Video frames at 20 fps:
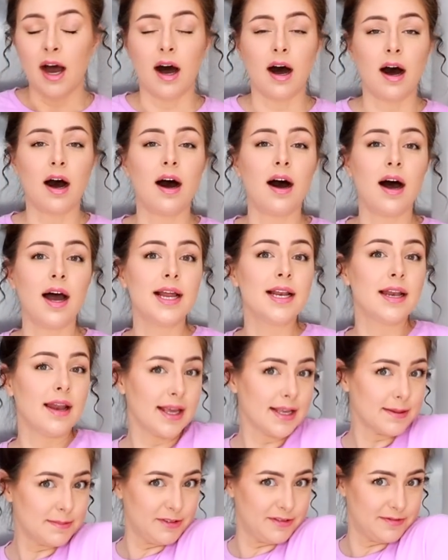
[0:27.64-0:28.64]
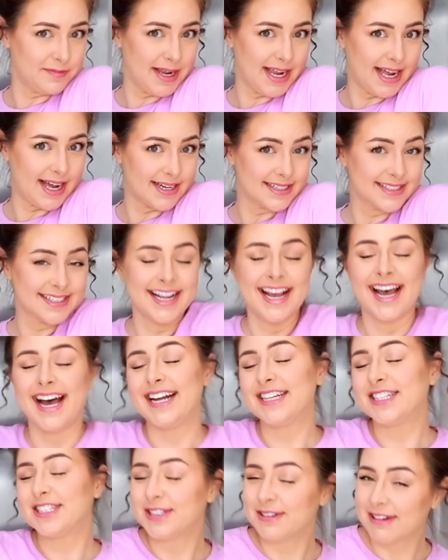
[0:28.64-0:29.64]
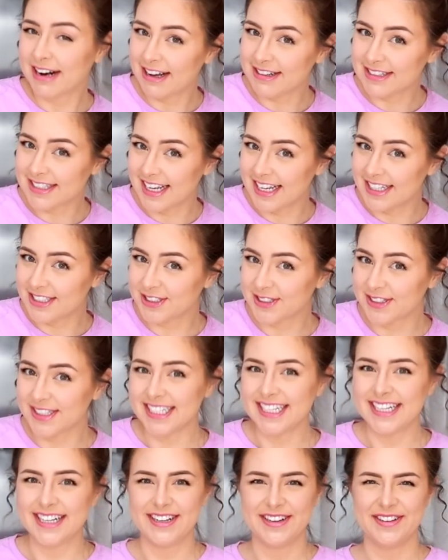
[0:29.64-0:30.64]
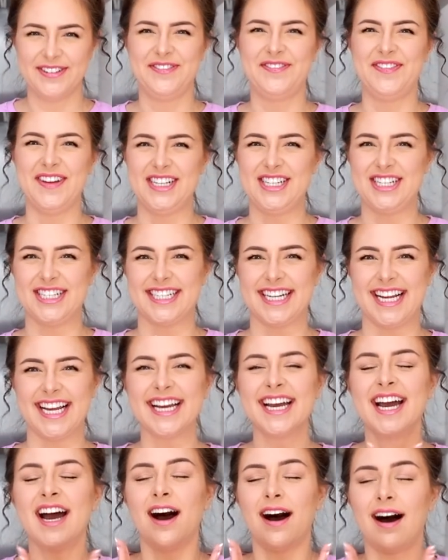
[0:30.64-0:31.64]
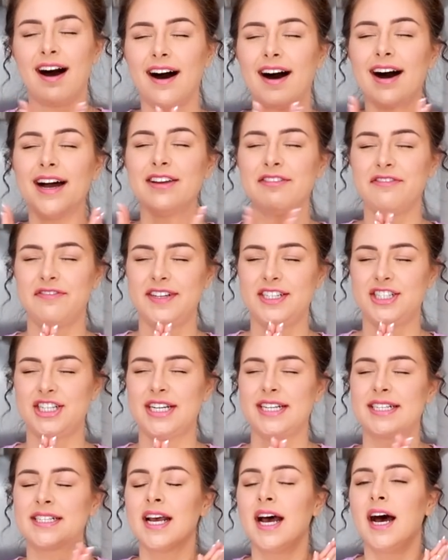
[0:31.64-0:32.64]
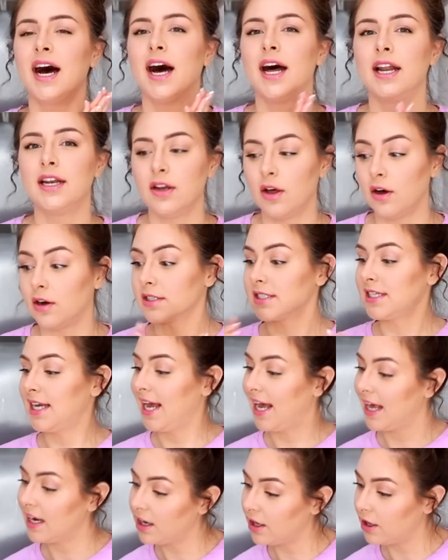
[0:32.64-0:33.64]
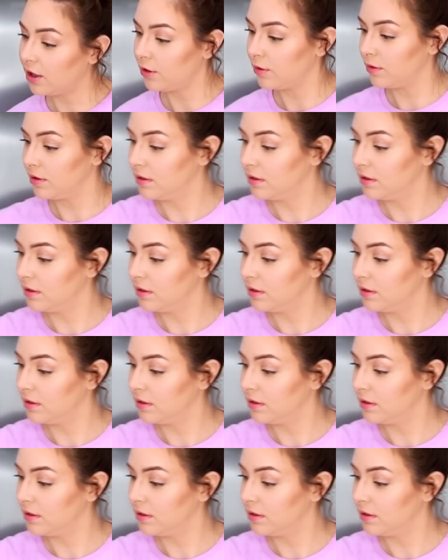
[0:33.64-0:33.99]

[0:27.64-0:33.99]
I like moving my hands. And you know what else I enjoy? Fidgeting. I fidget a lot. Hello,